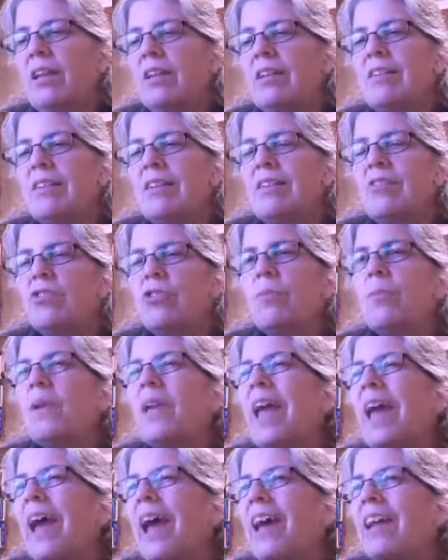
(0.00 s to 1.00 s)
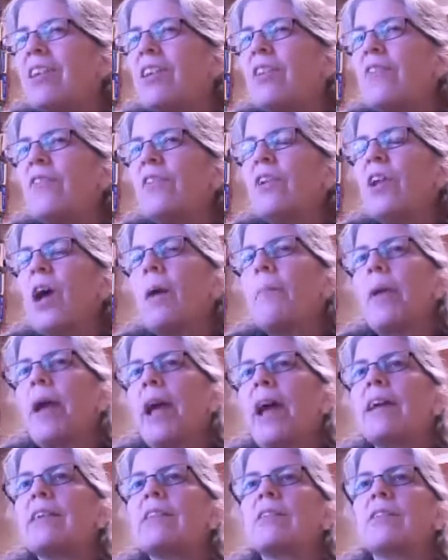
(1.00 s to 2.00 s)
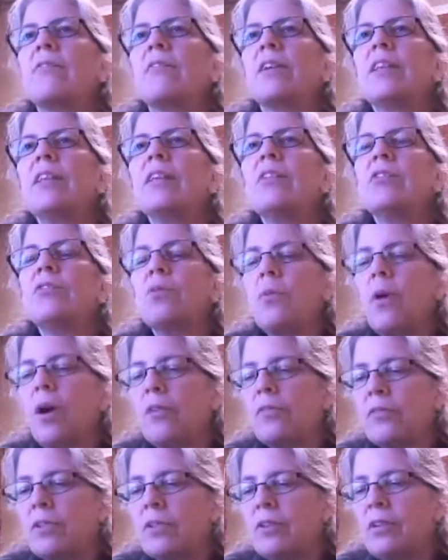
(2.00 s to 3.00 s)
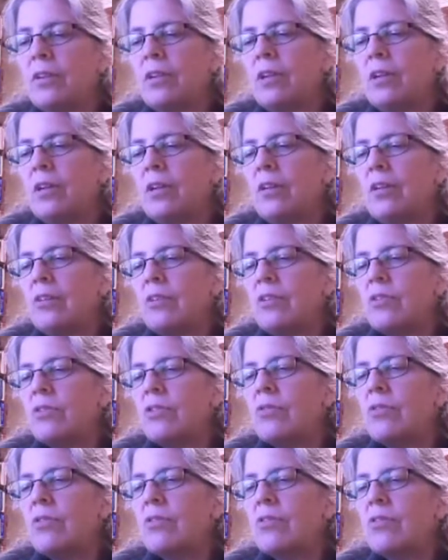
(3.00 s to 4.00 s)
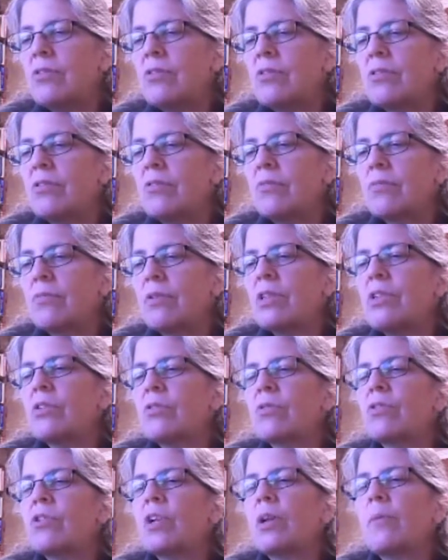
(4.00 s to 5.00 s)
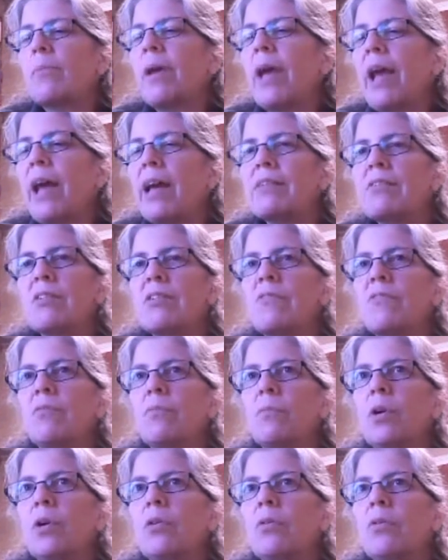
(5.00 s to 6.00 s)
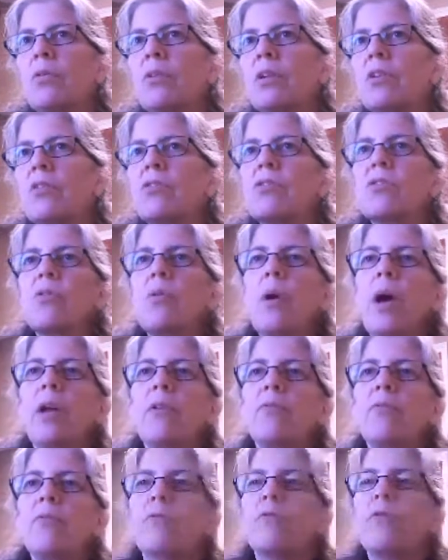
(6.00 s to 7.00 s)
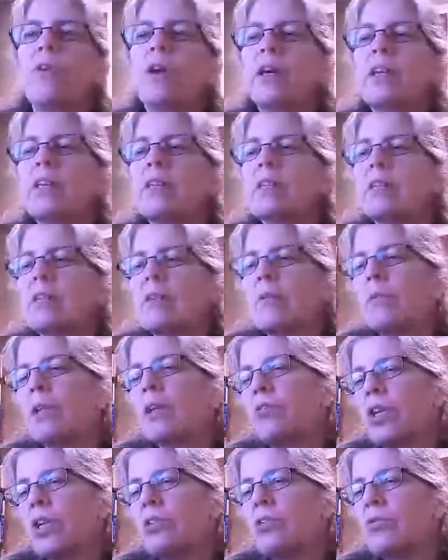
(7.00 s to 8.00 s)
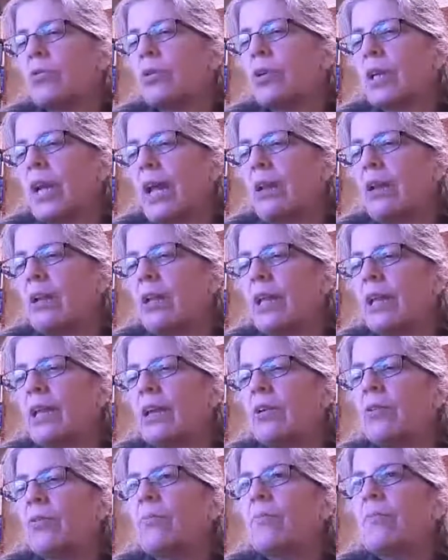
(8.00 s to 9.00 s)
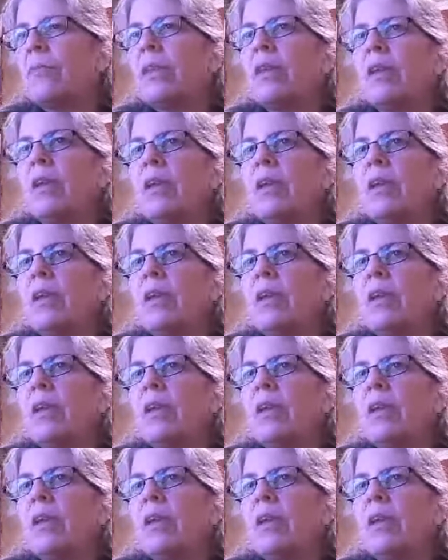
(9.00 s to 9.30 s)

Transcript: It should be active and not passive. I think too often students research in a passive mode. They just go out and find something on JSTOR or Galileo